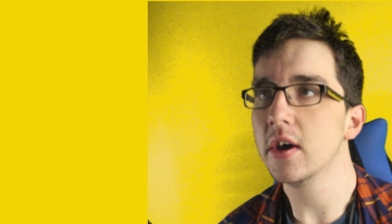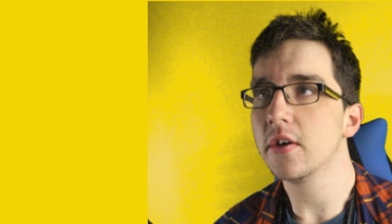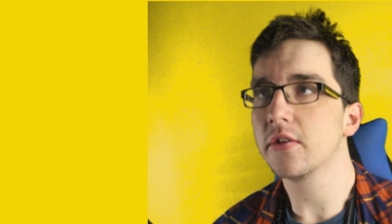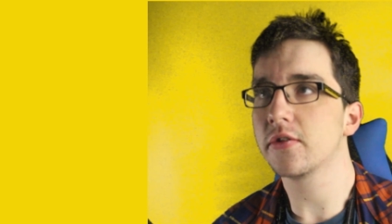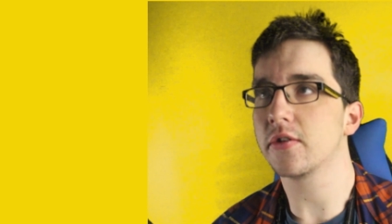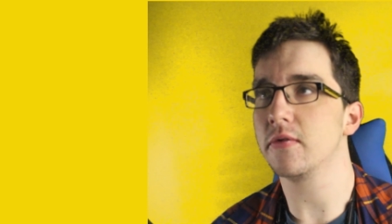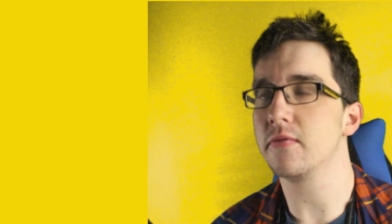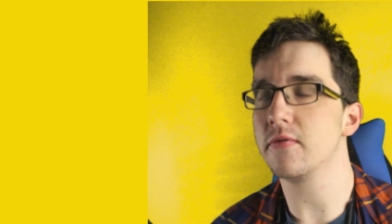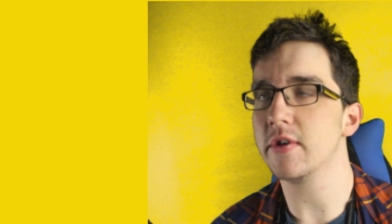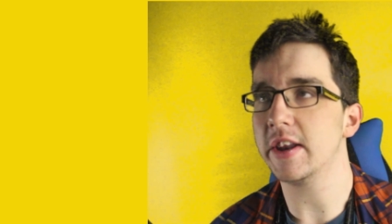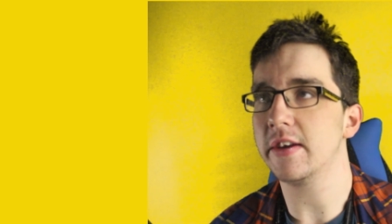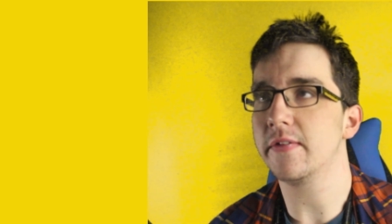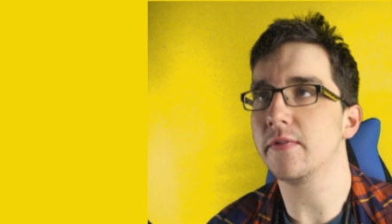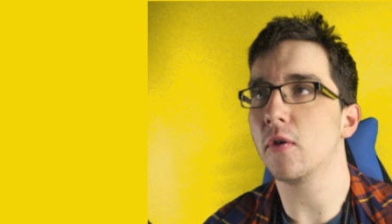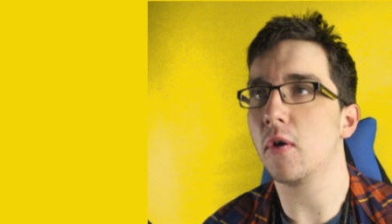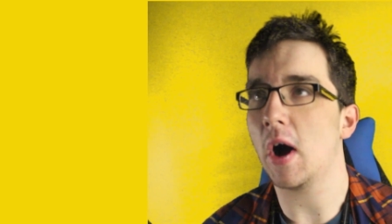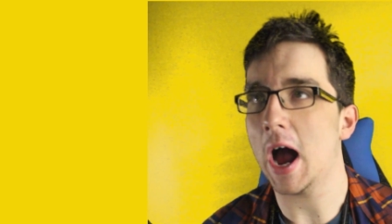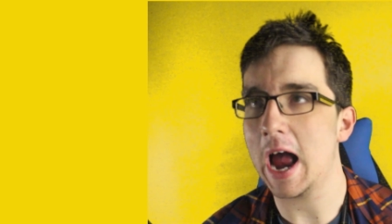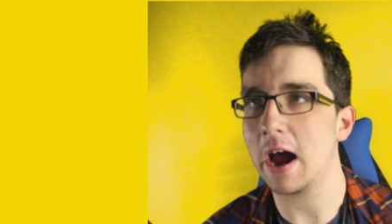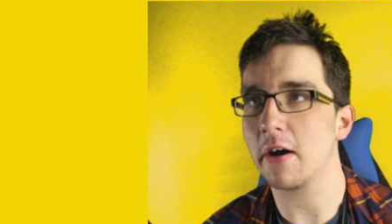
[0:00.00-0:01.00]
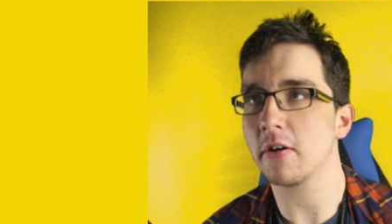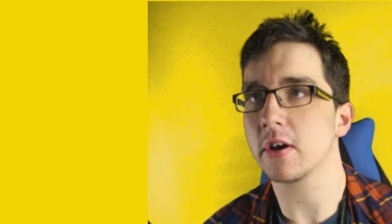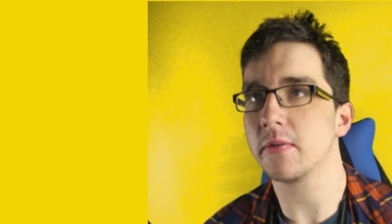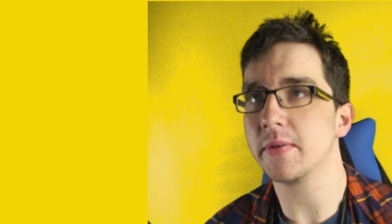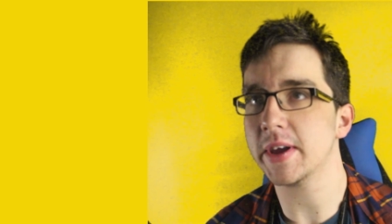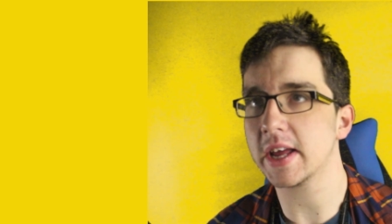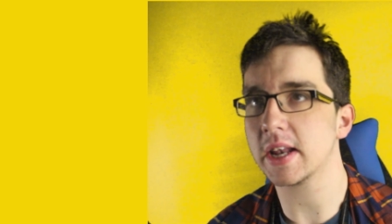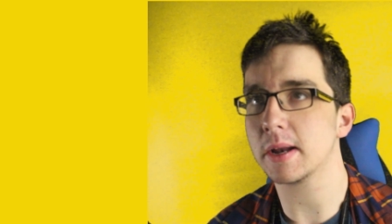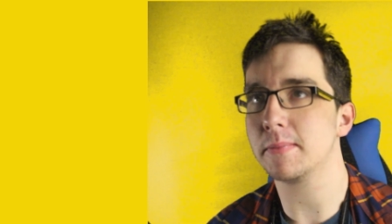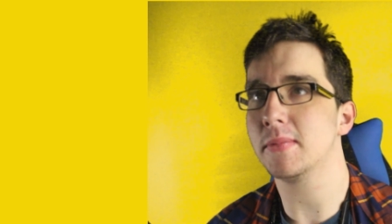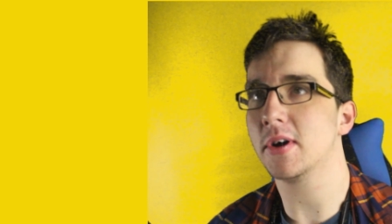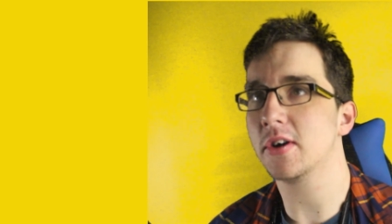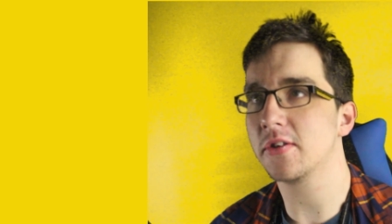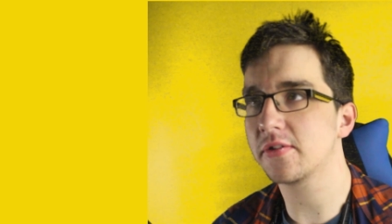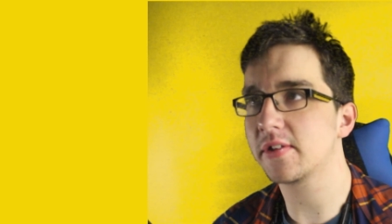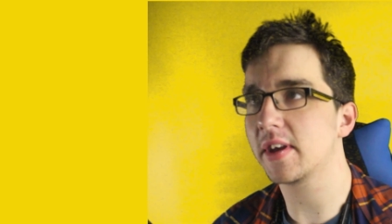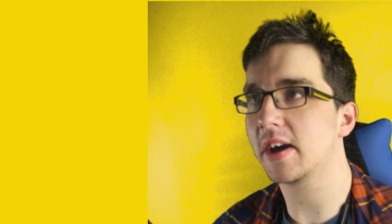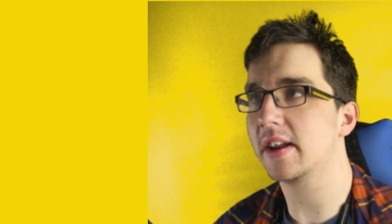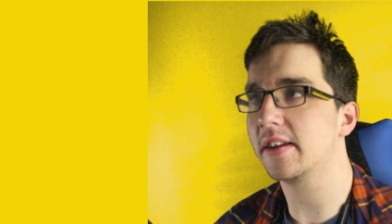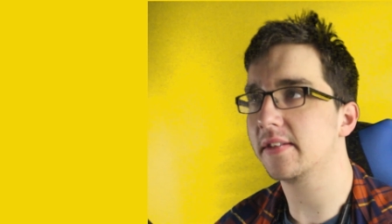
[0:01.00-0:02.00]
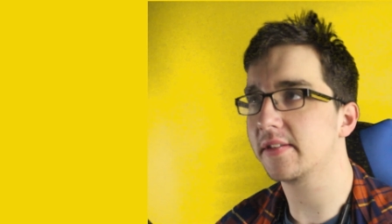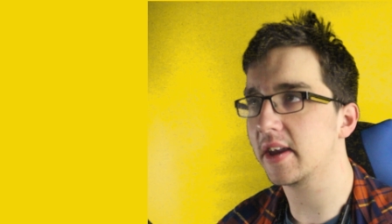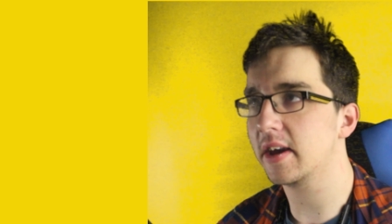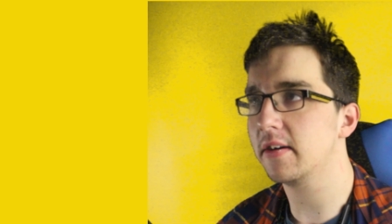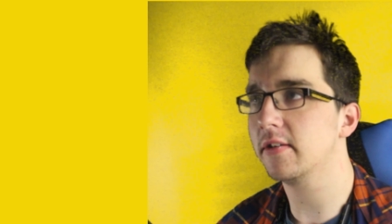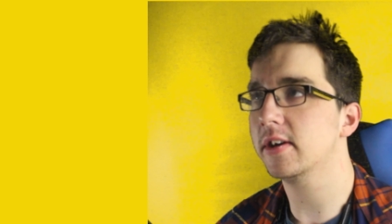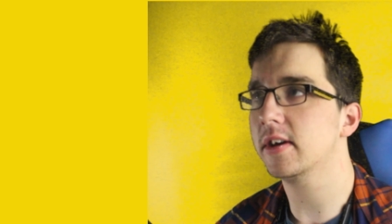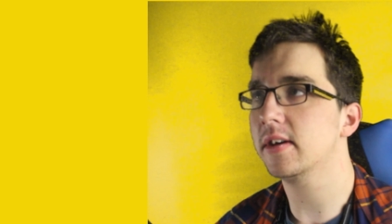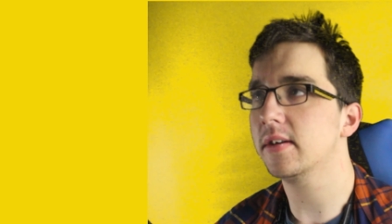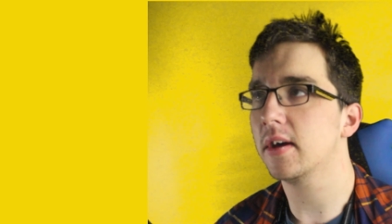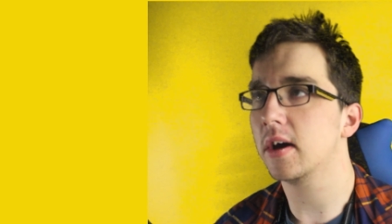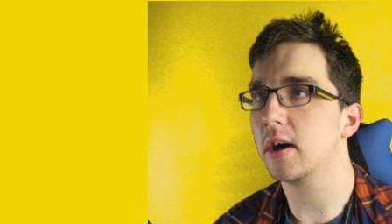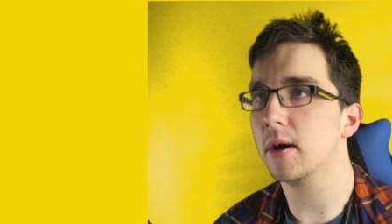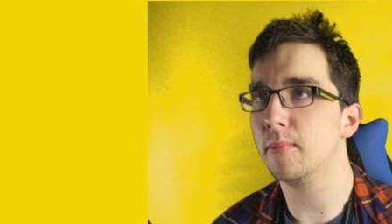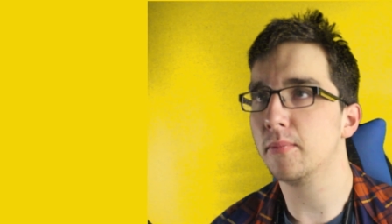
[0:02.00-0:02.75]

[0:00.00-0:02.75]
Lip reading: So we really thought, how can we get the most out of this area?